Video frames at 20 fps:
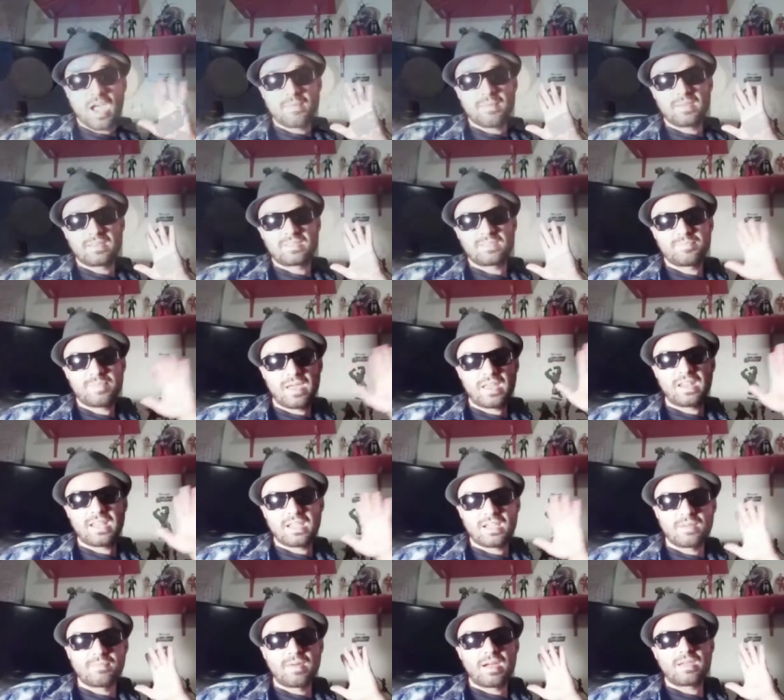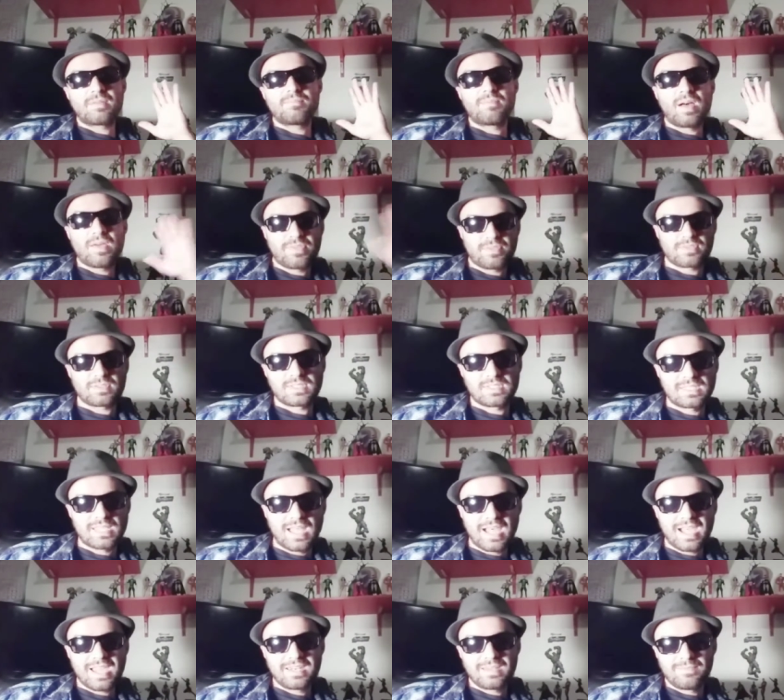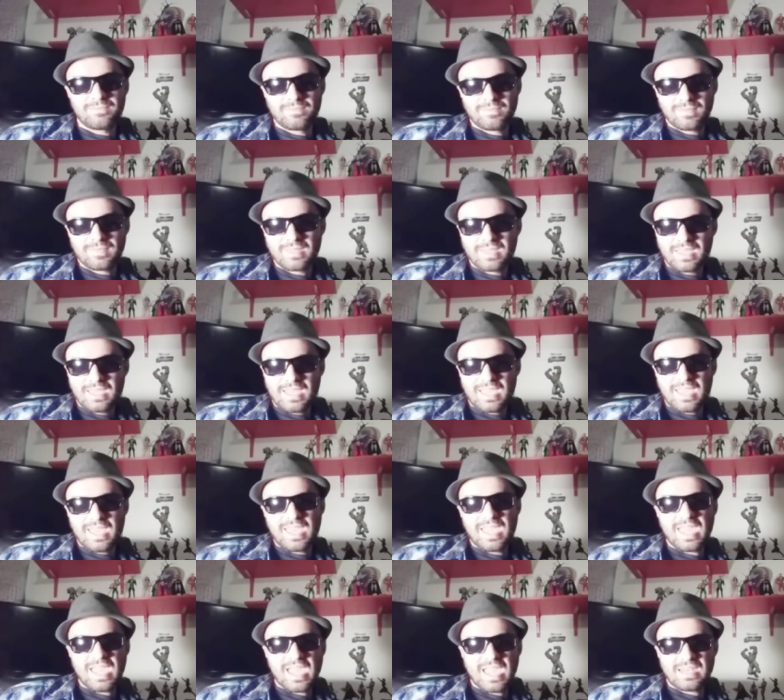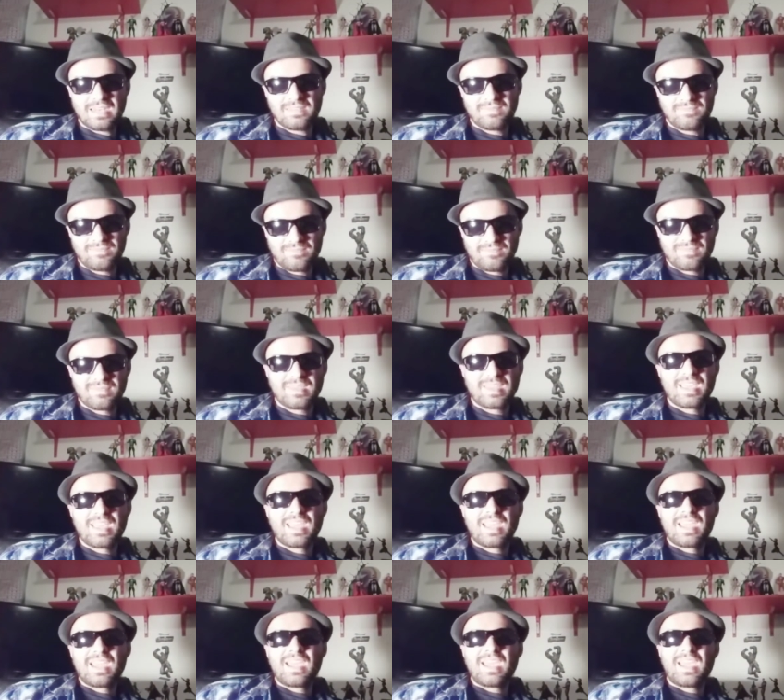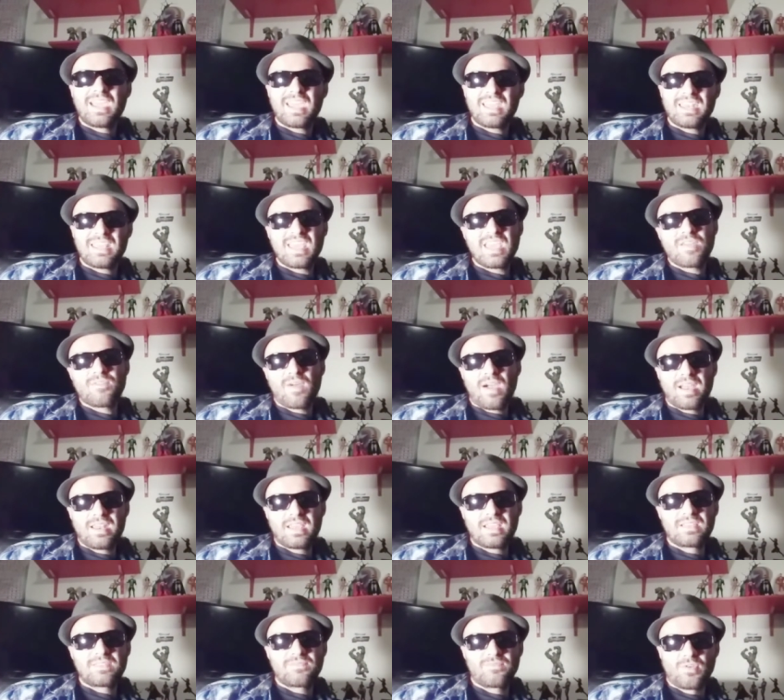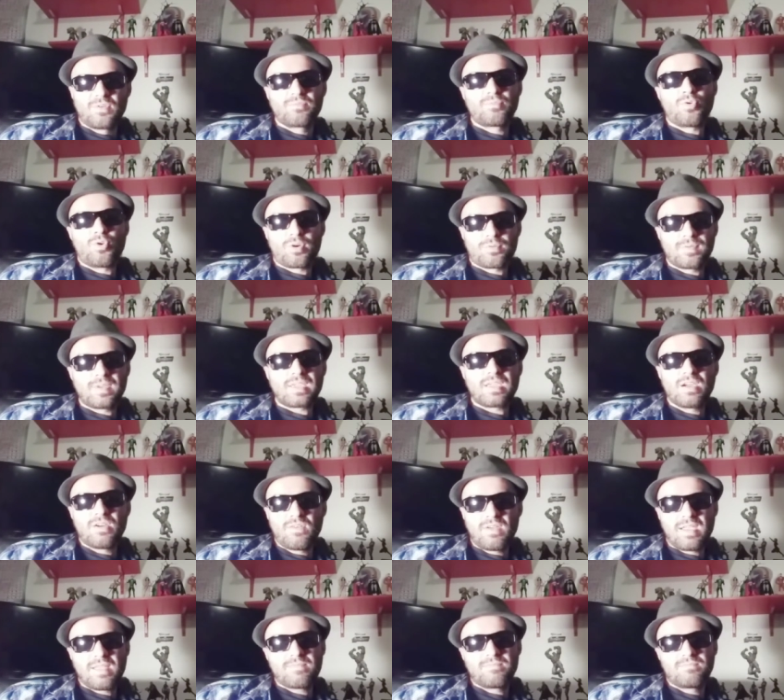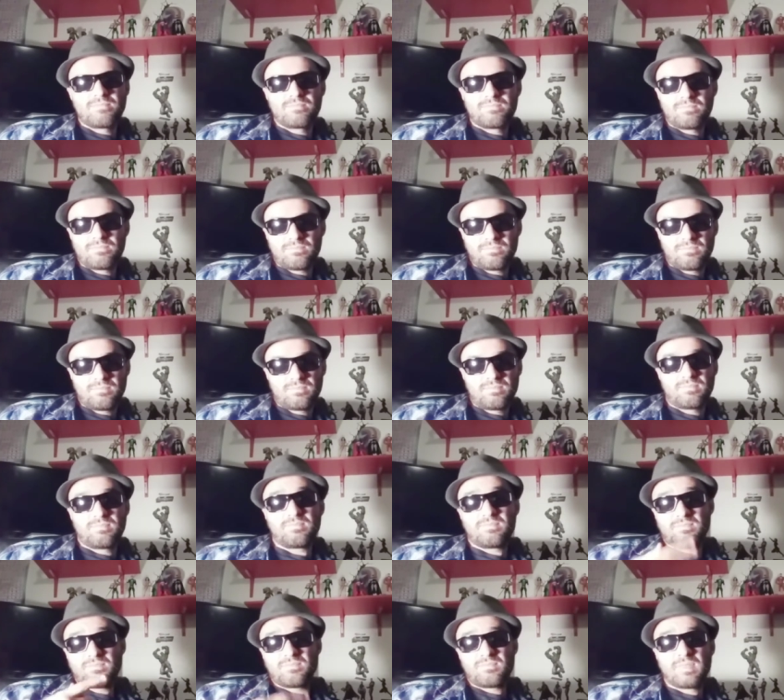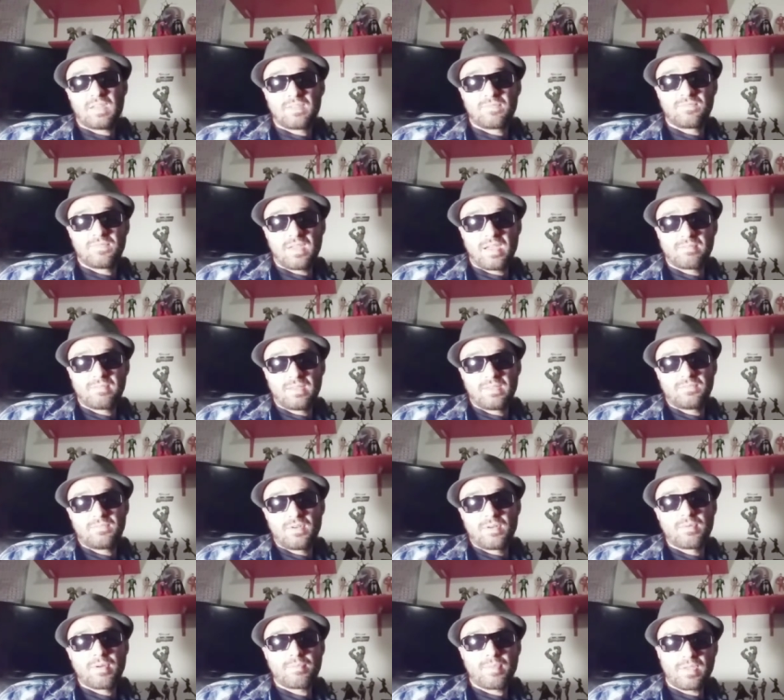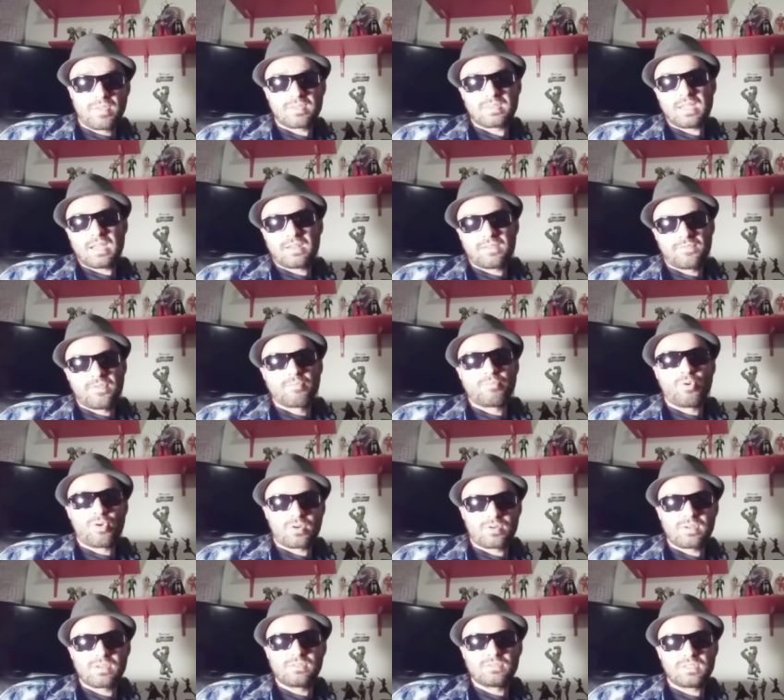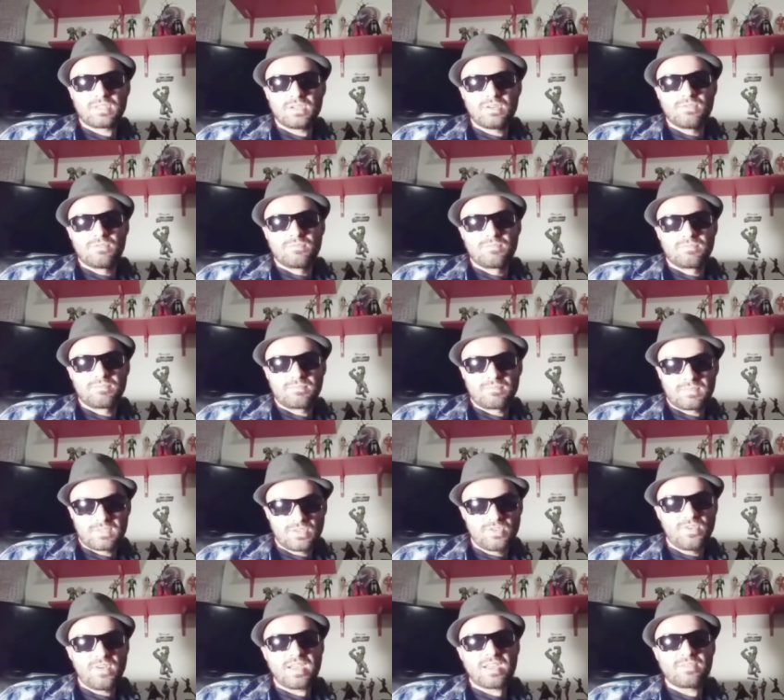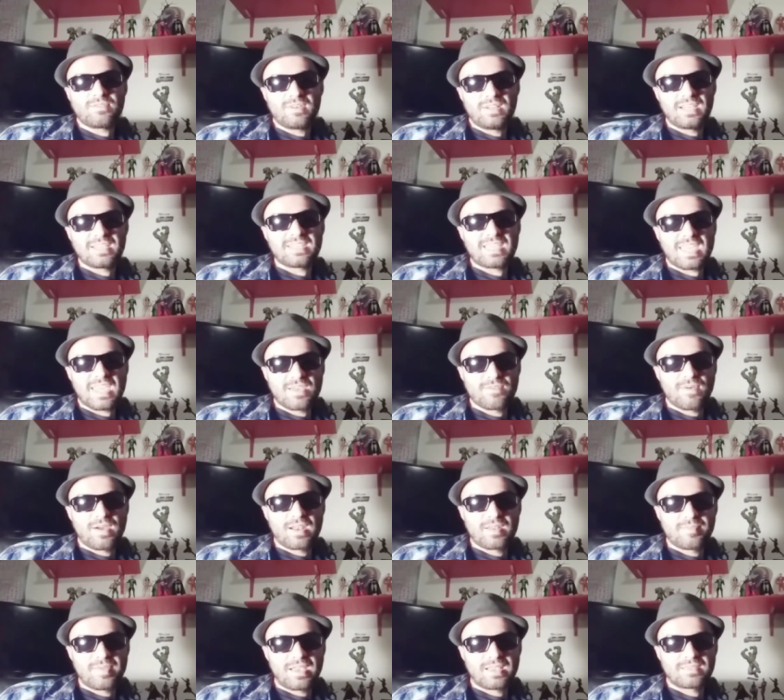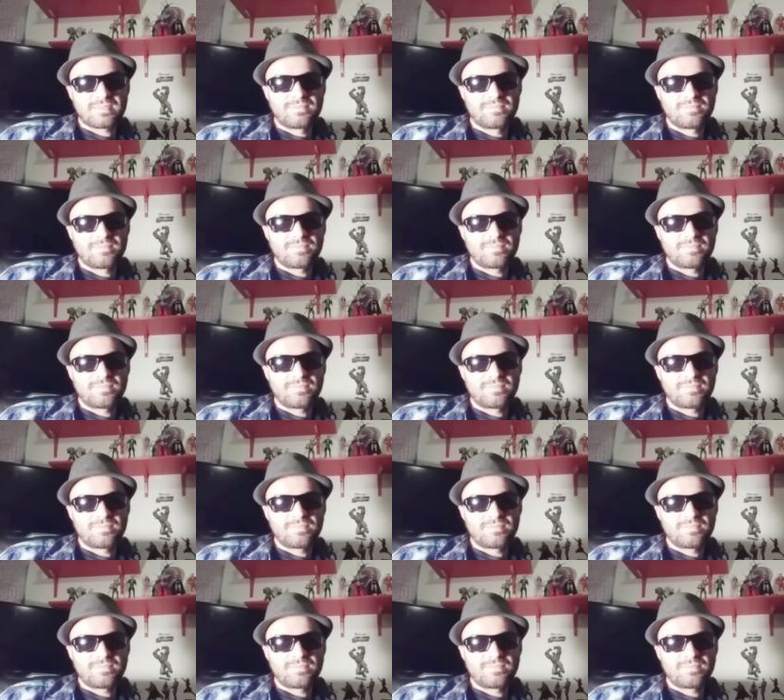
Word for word: I'm Hispanic on my mother's side, and and Erod is from Puerto Rico, and my family from my mother's side are from Puerto Rico too. So I can relate to Erod a bit.